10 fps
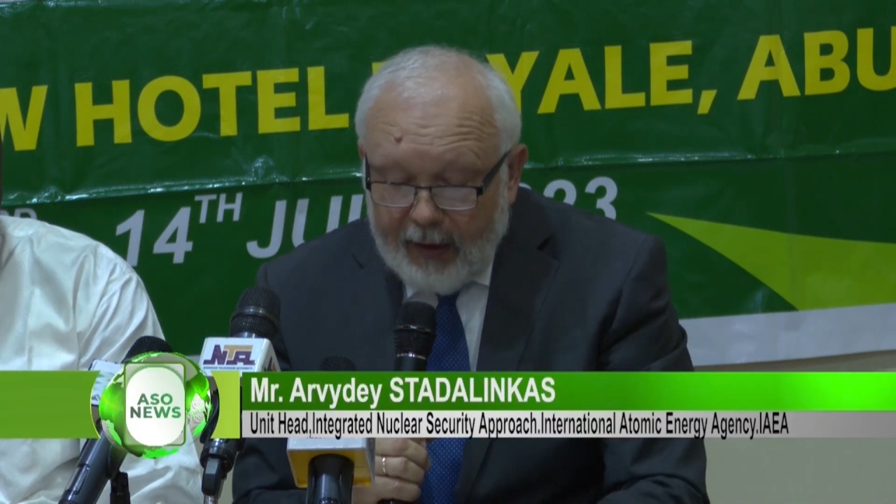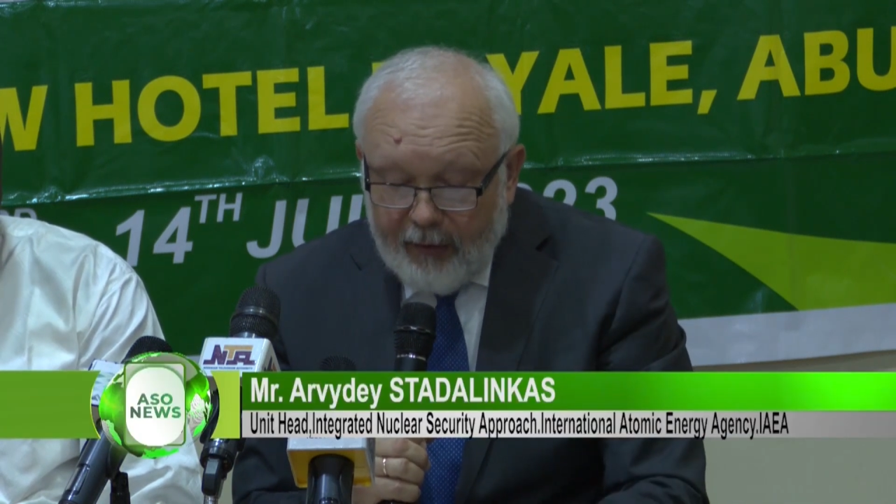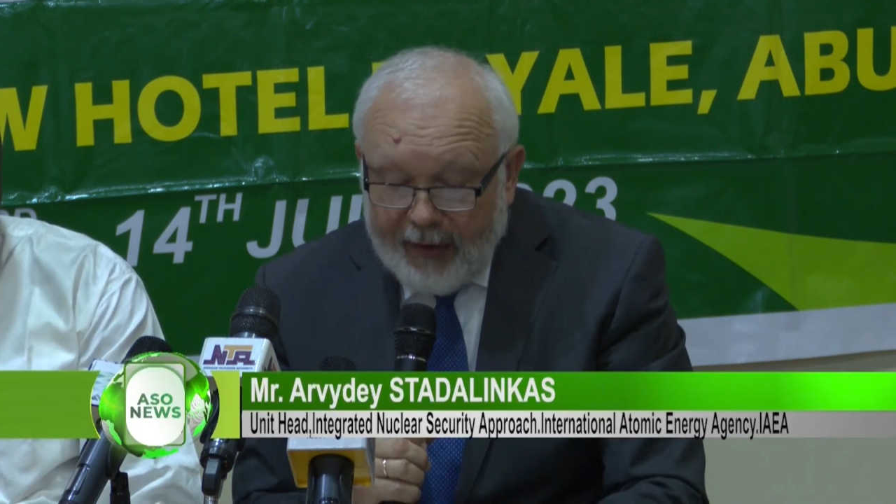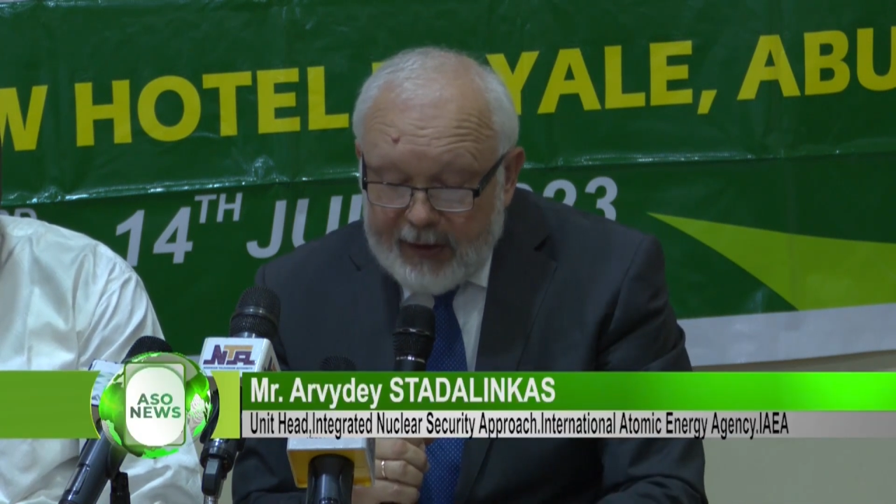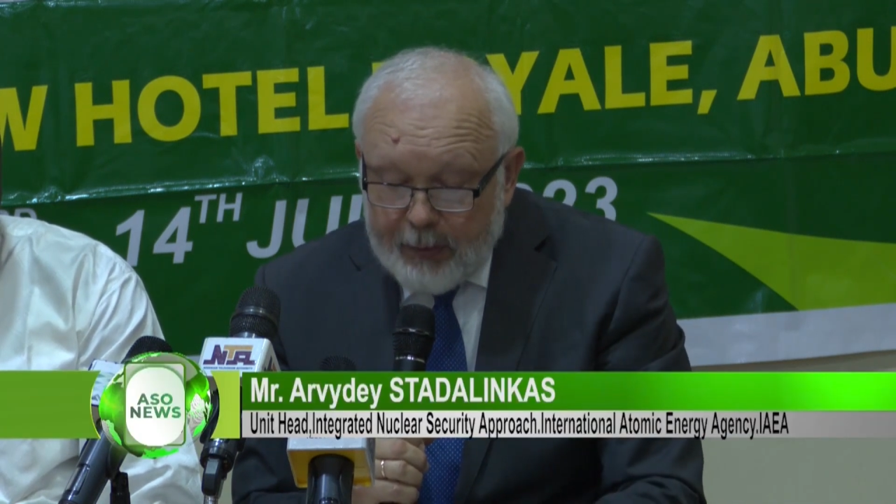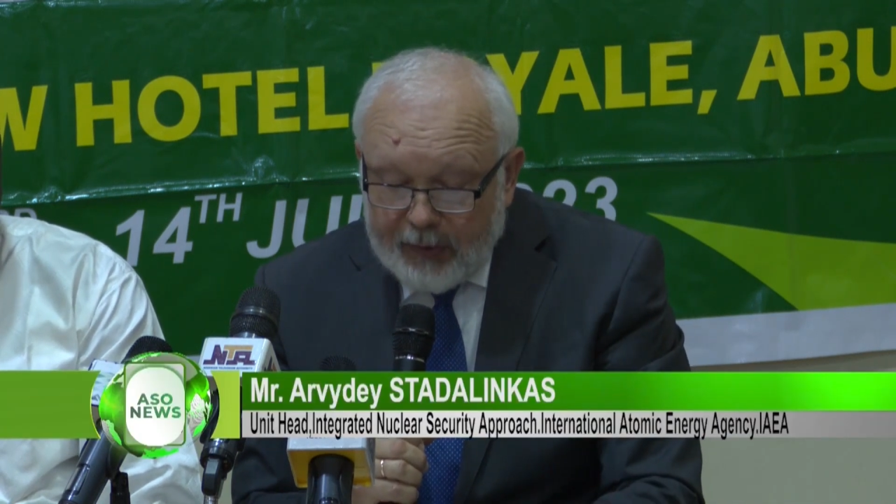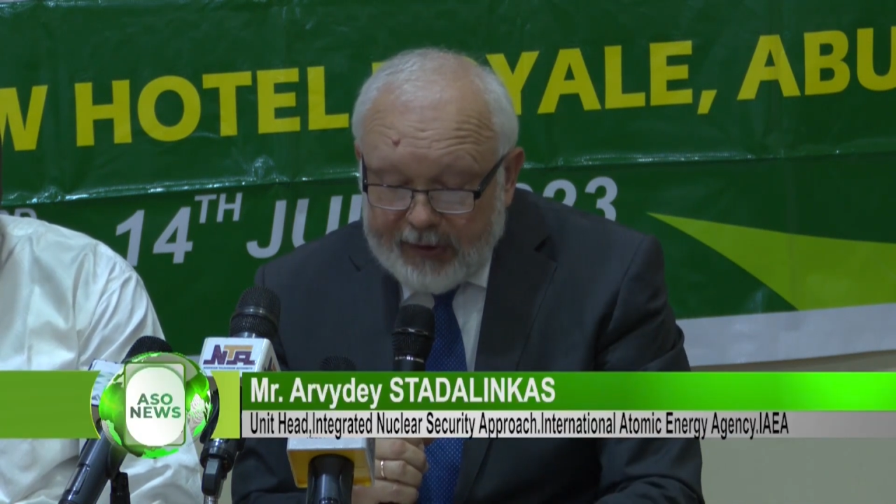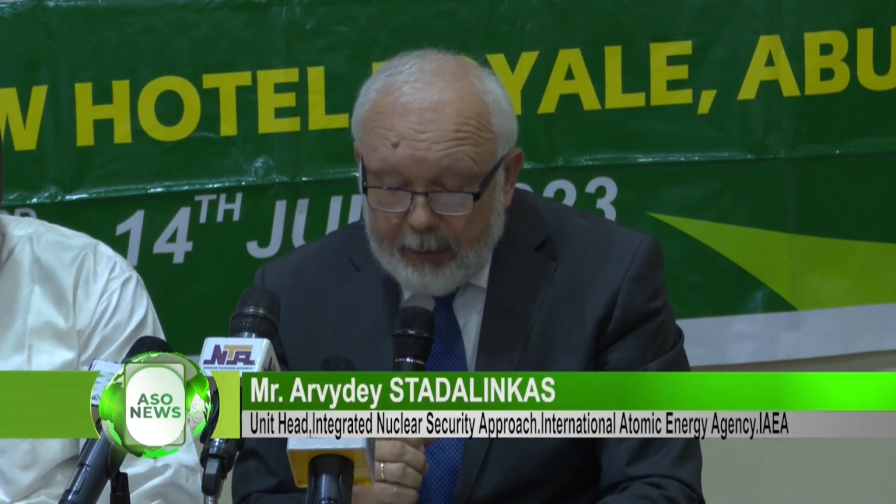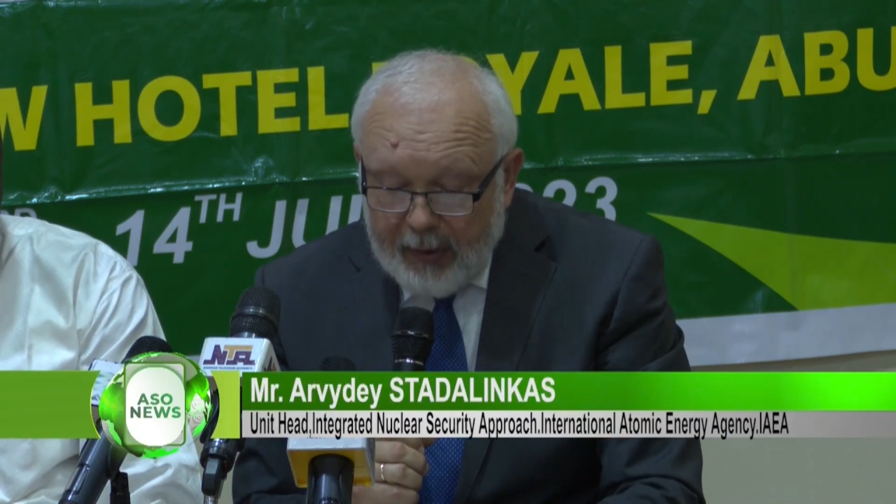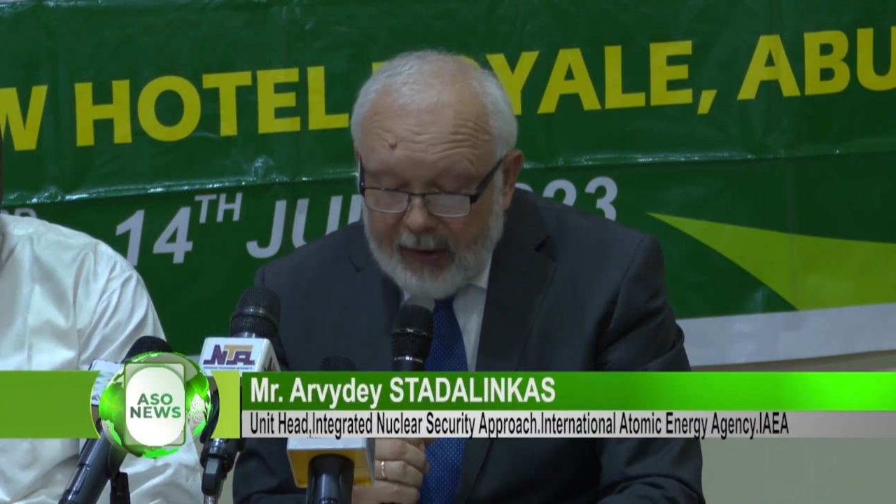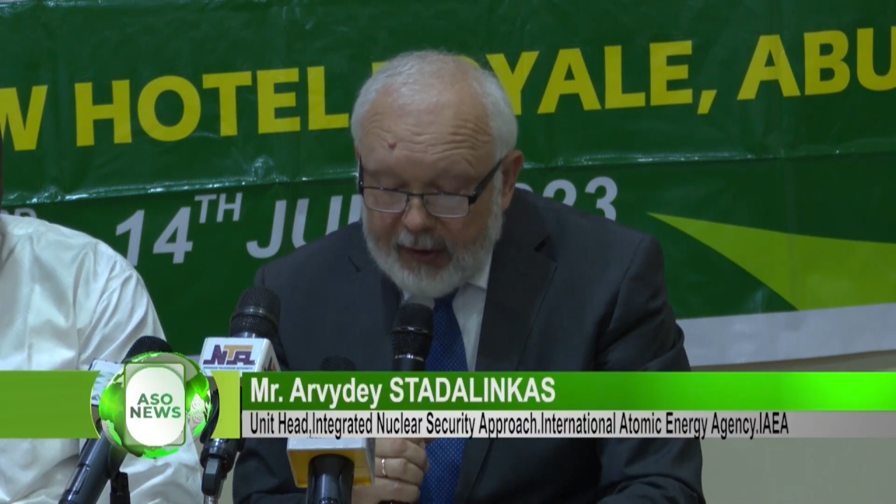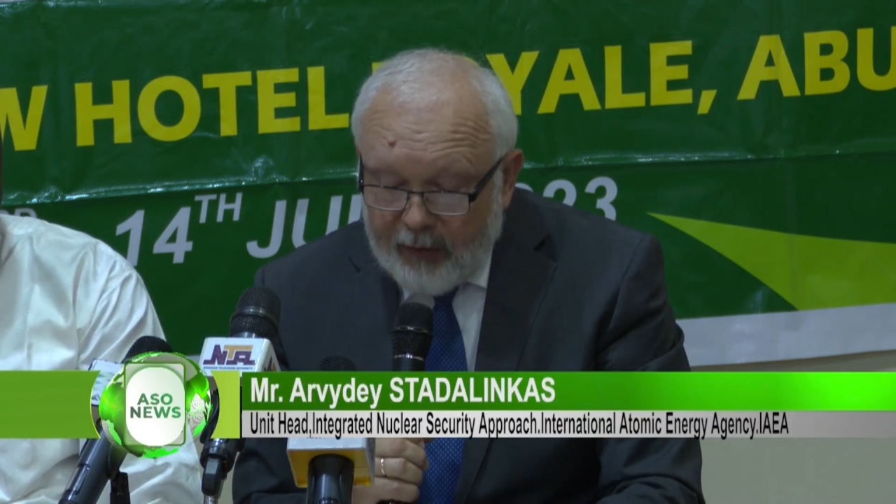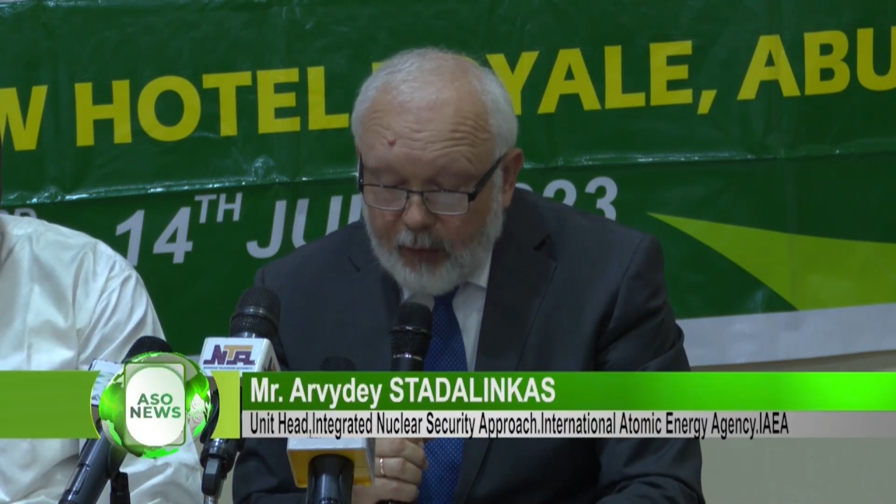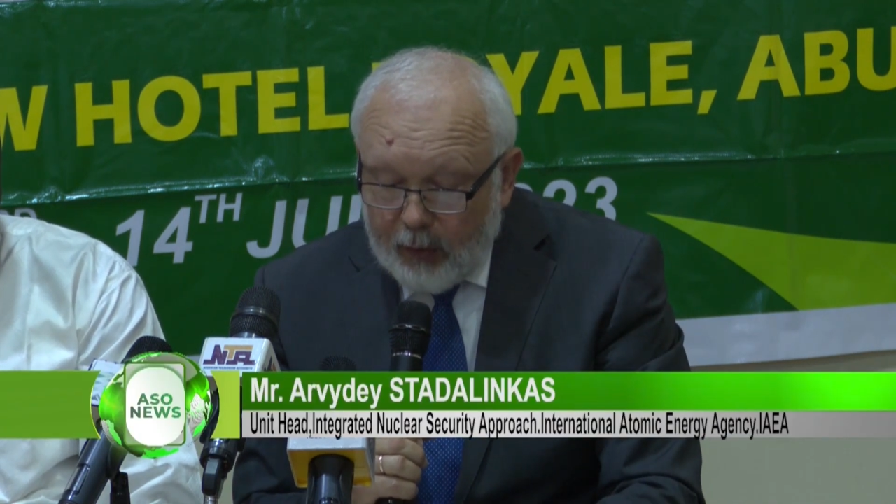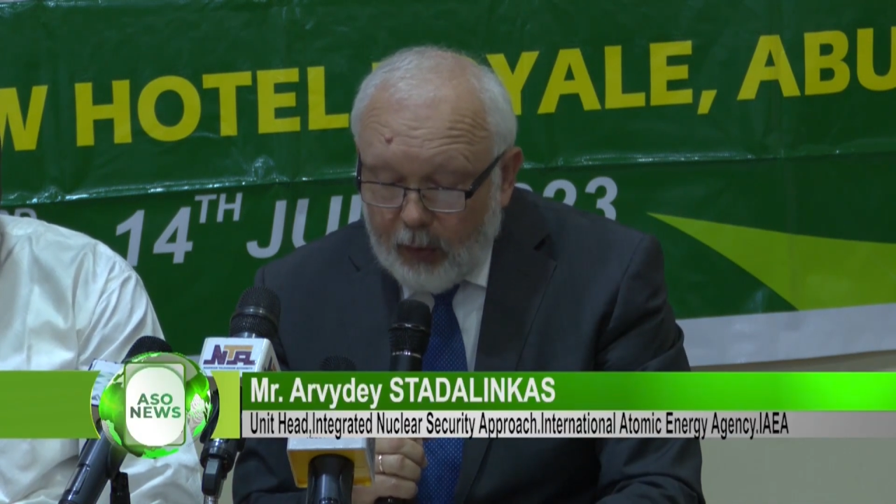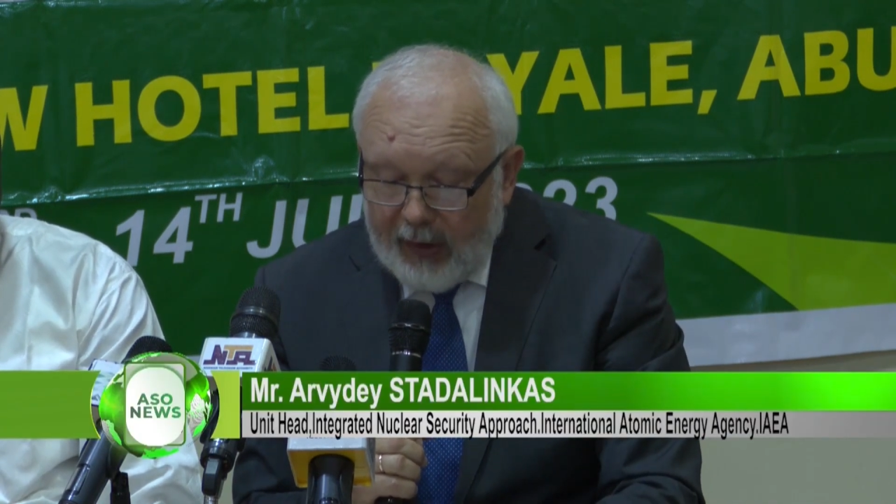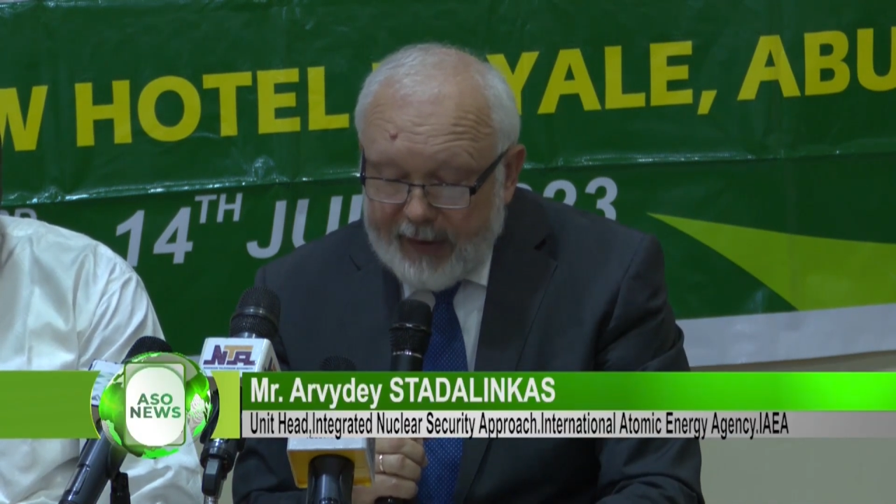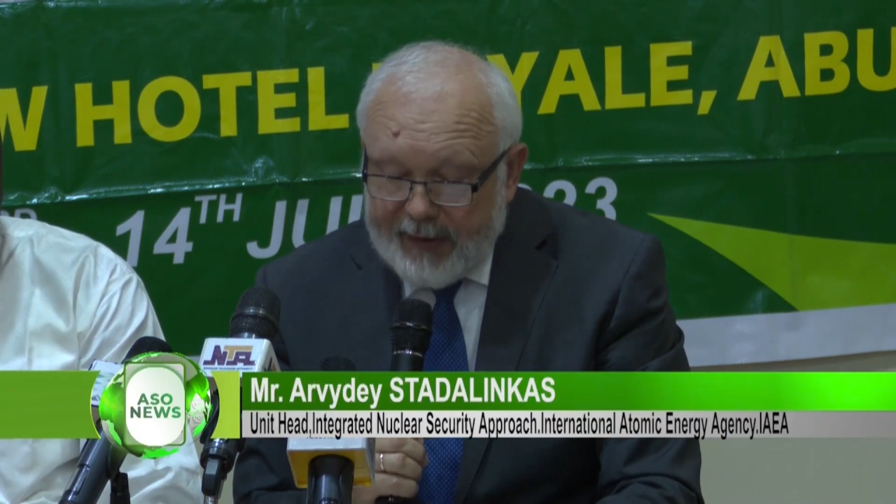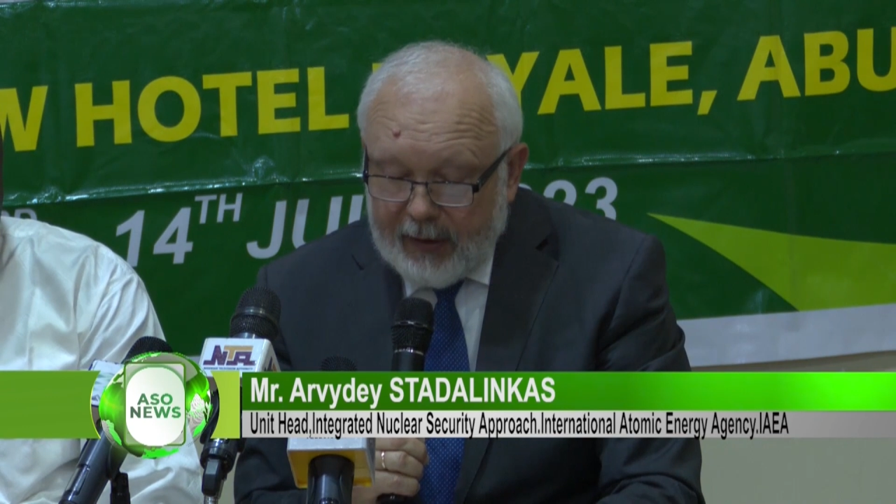The responsibility for nuclear